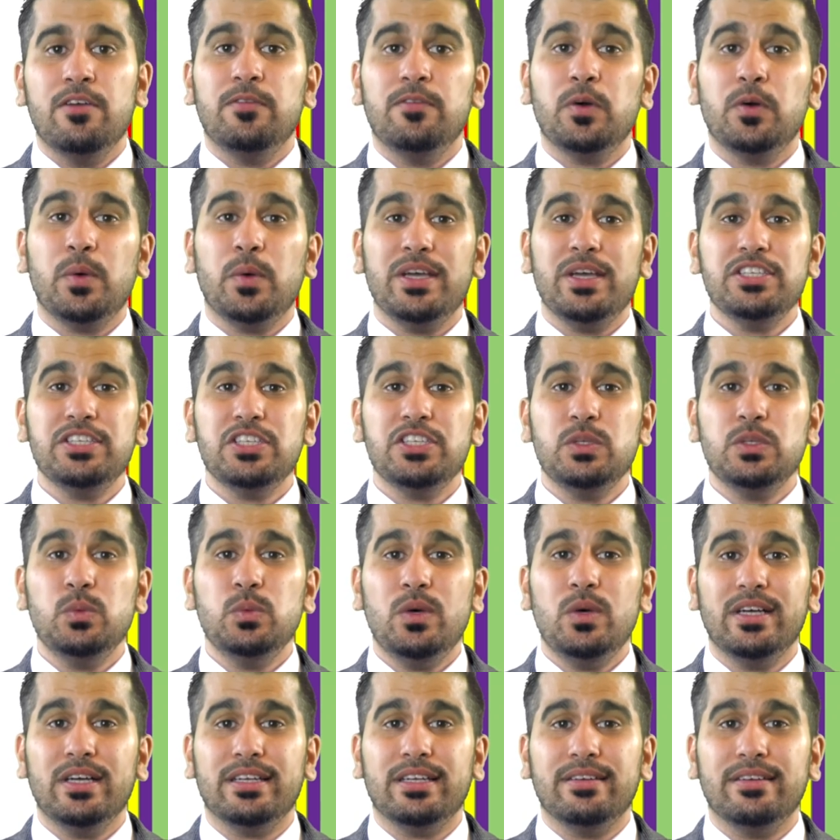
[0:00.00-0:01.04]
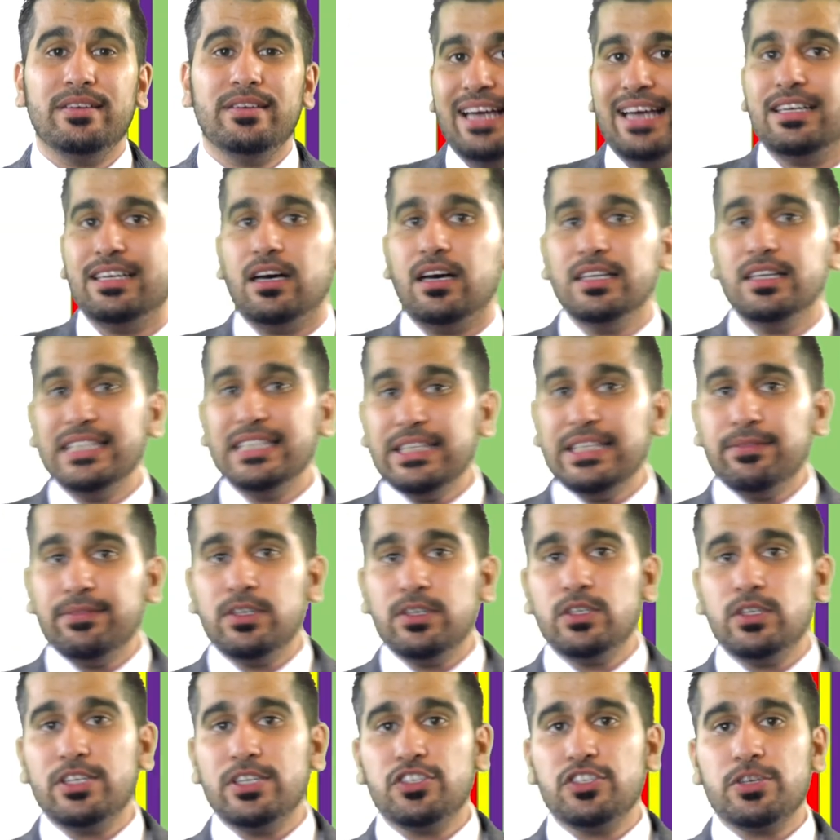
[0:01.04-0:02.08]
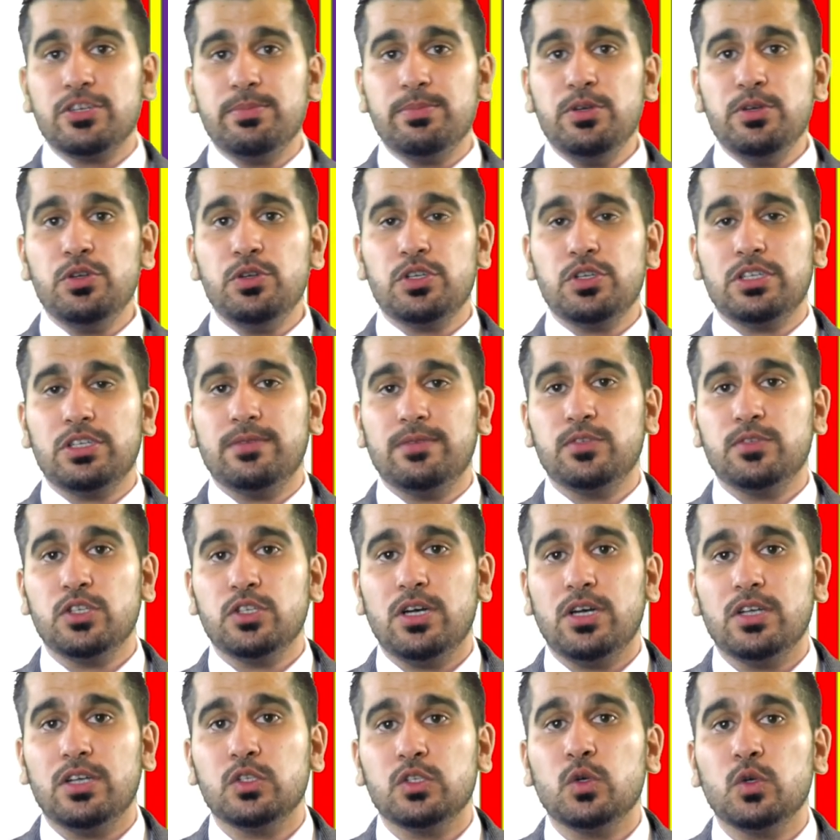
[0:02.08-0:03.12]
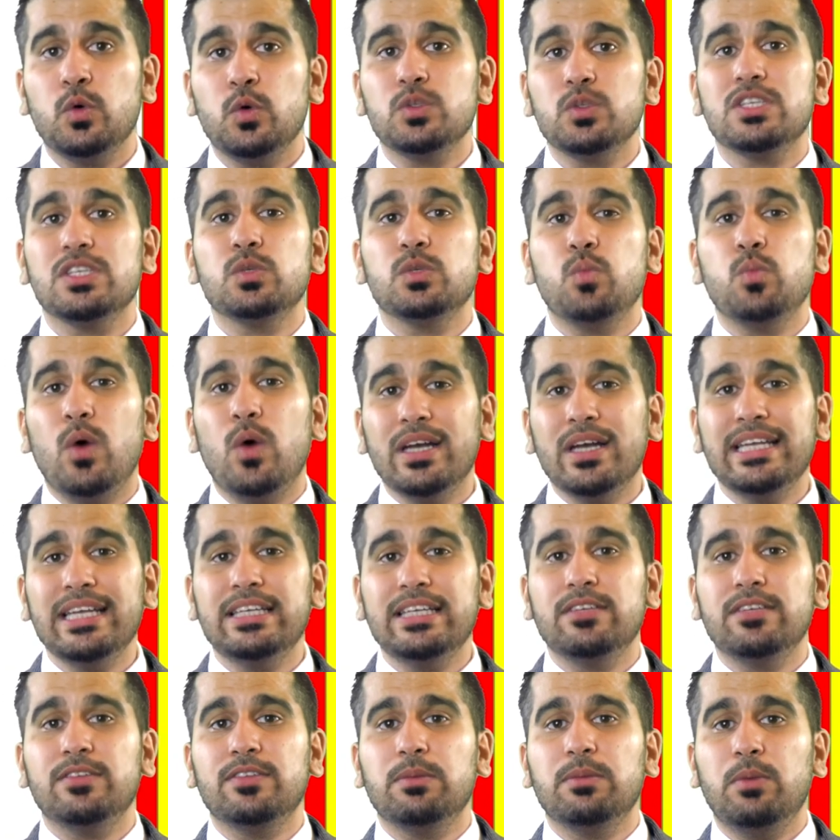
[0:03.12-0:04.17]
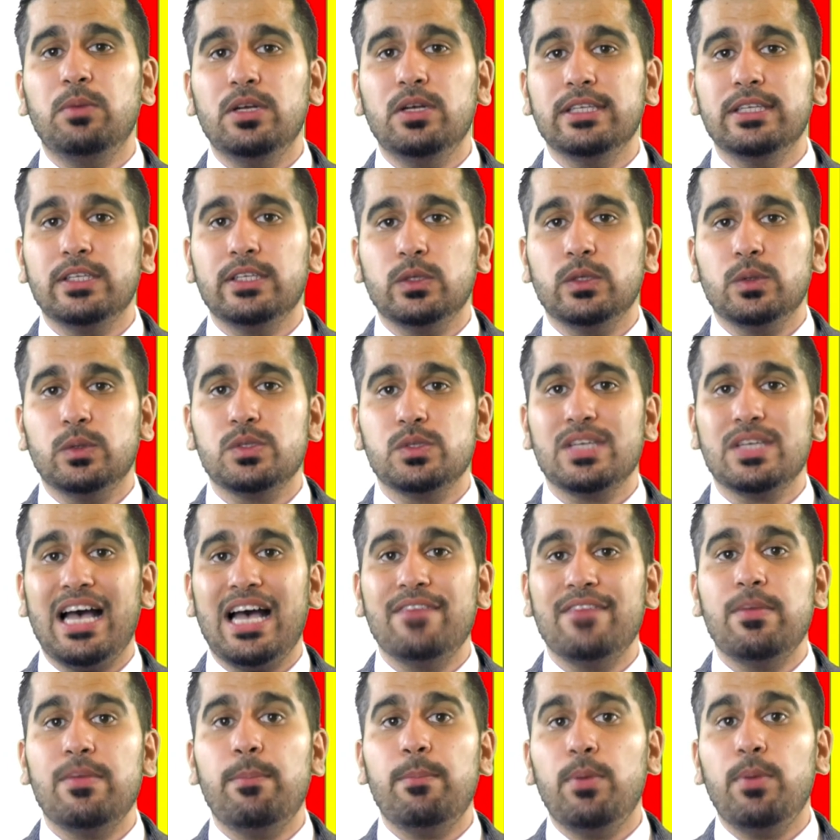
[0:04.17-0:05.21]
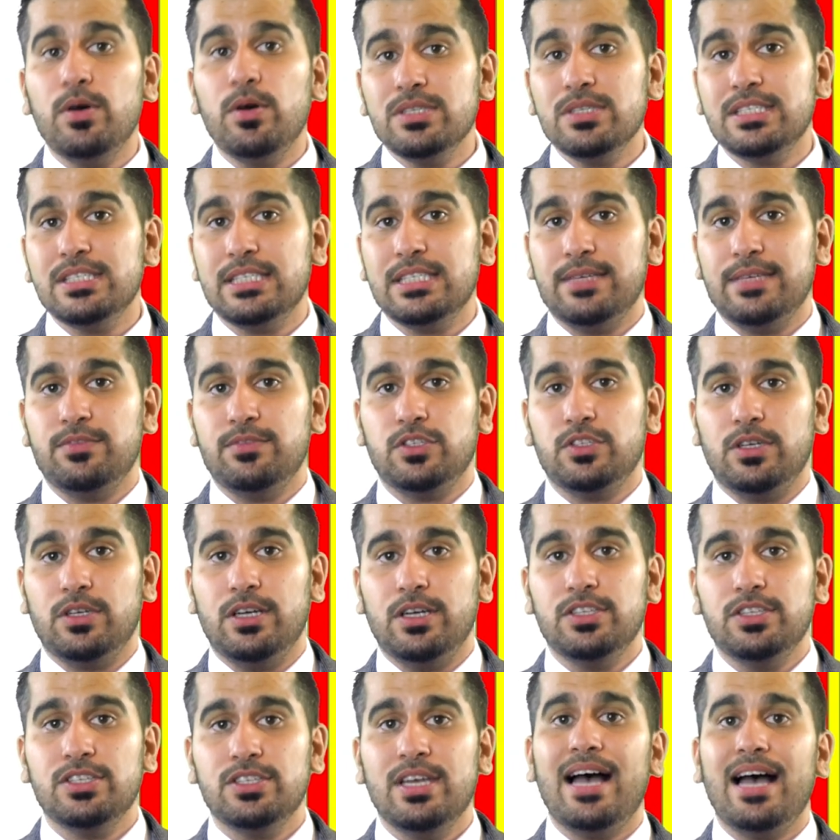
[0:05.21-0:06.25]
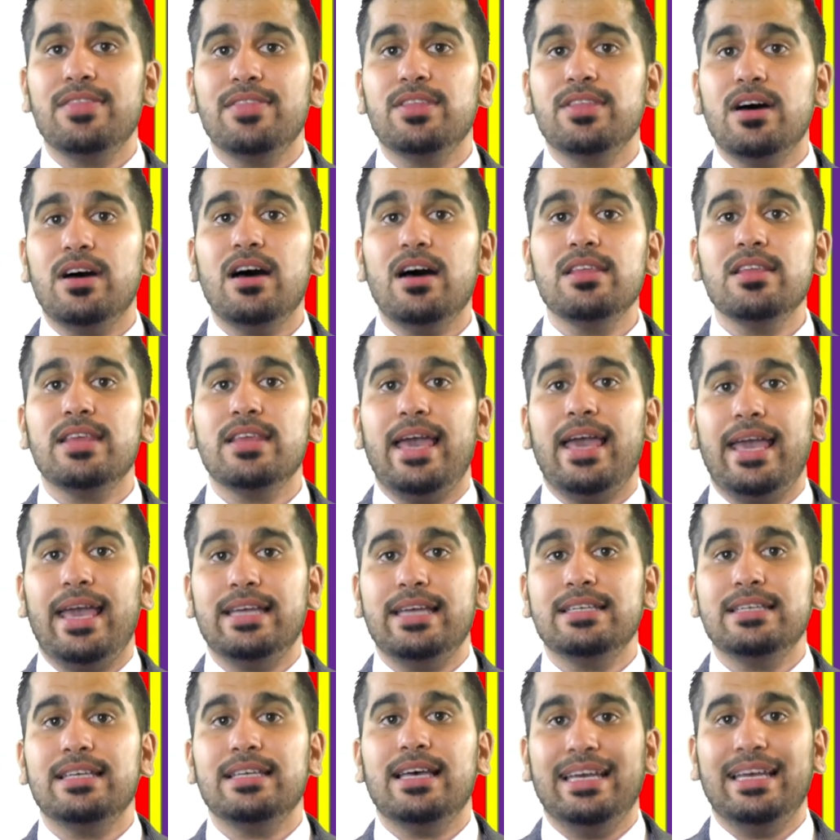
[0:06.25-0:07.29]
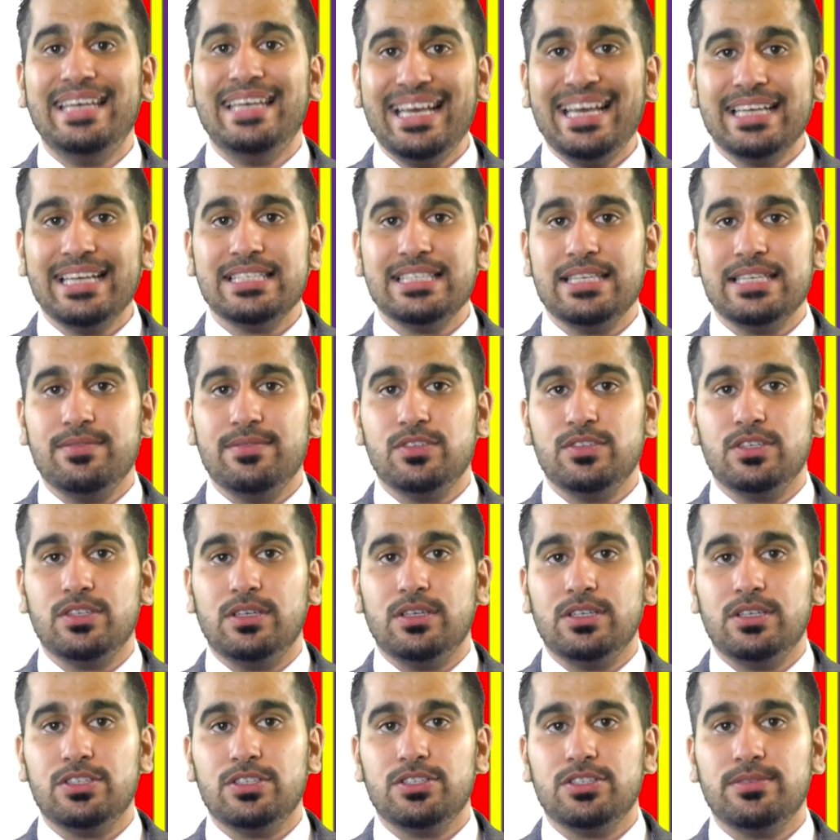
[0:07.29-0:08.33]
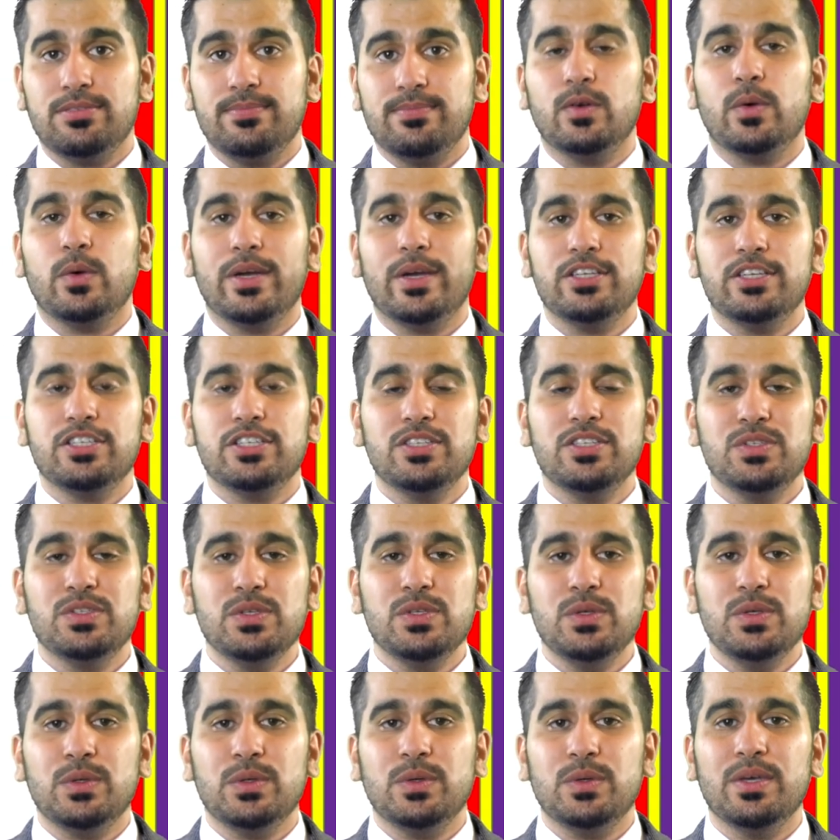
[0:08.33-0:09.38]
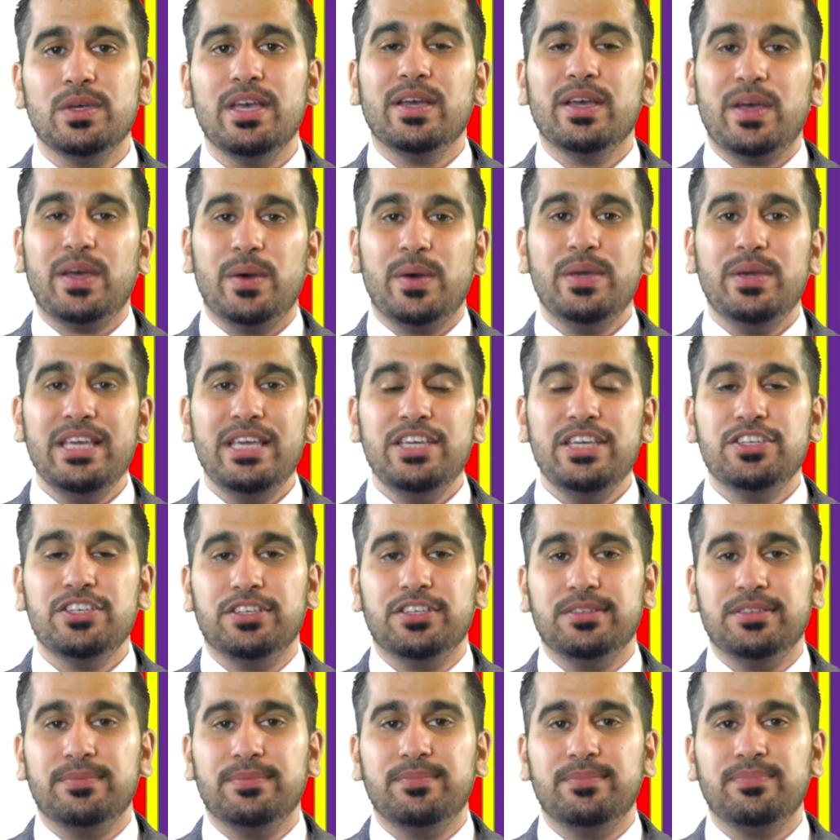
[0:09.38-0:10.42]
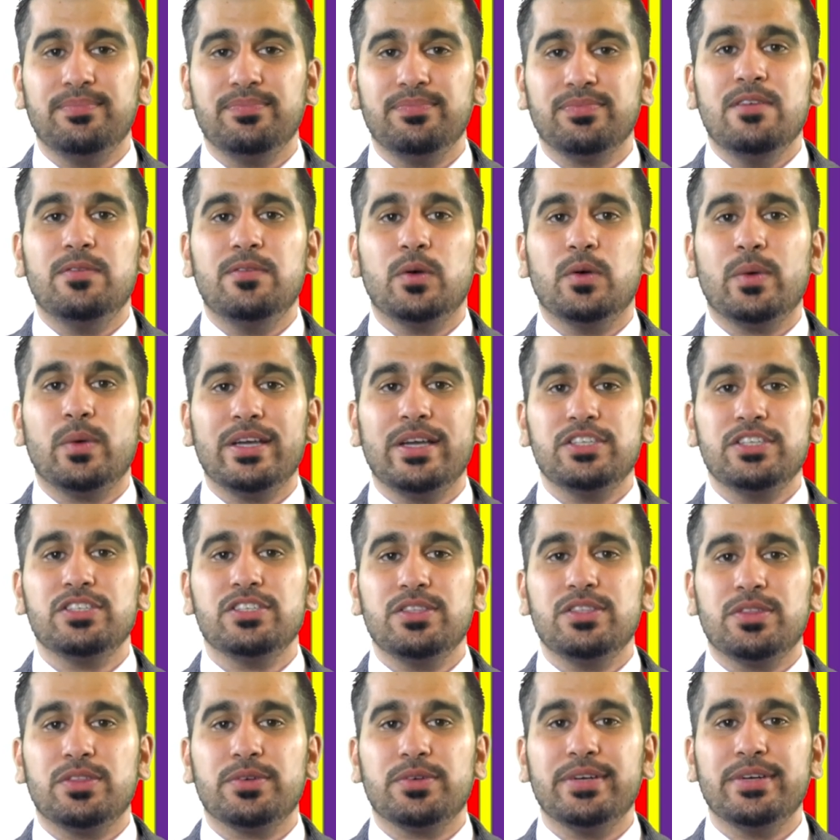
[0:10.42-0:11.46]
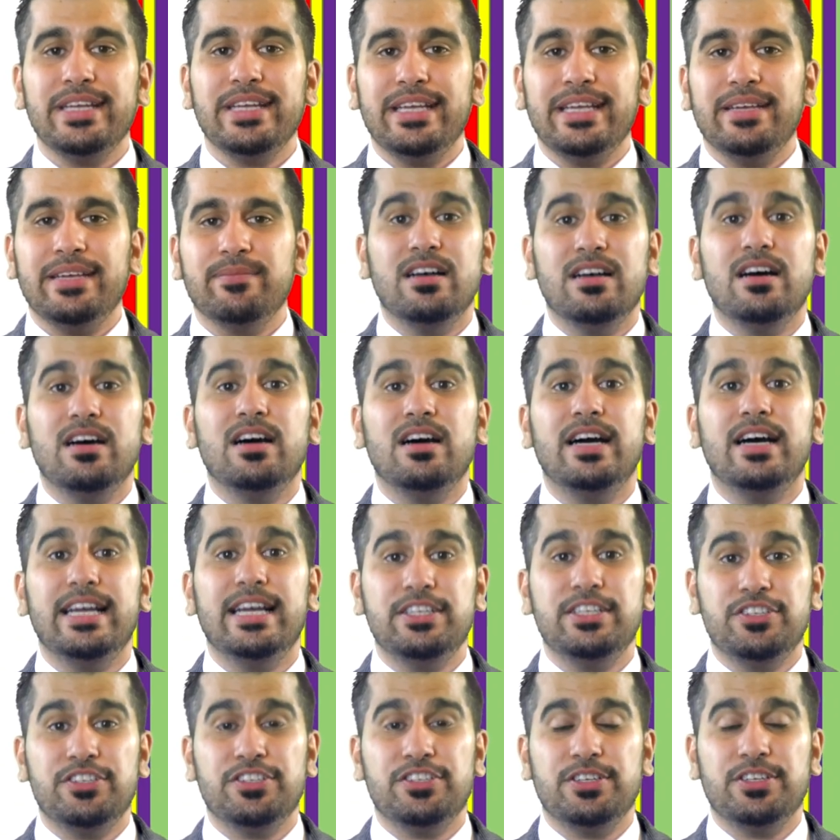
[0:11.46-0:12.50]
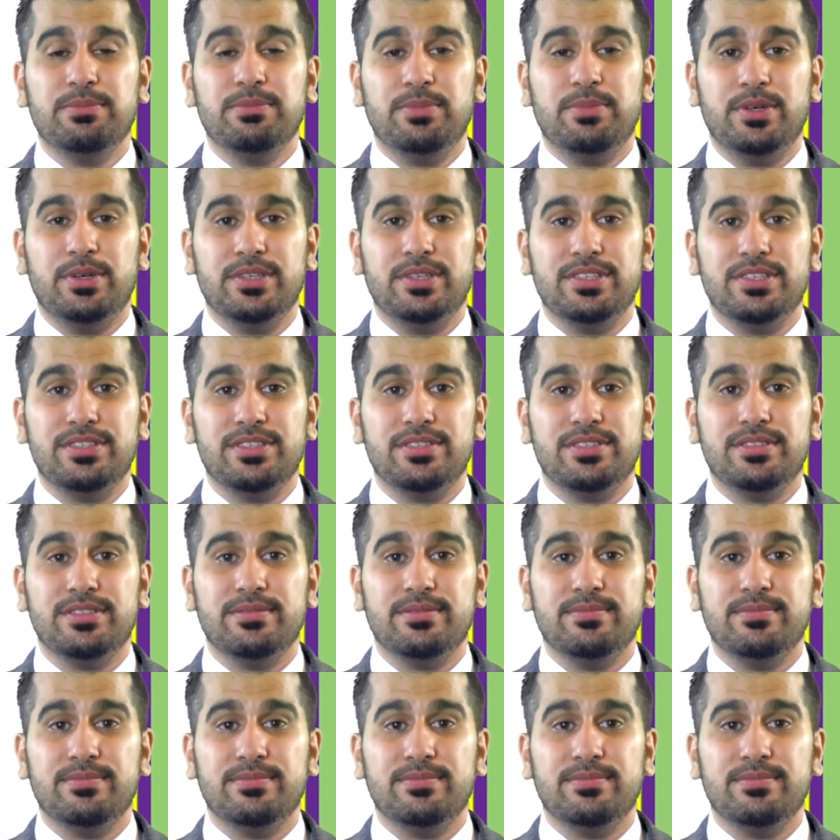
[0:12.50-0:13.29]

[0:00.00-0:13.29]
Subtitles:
For question 1, an uneven distribution of charge causes one end of the molecule to have a positive charge and the other end a negative charge. For question 2, cohesion. For question 3, hydrogen bond.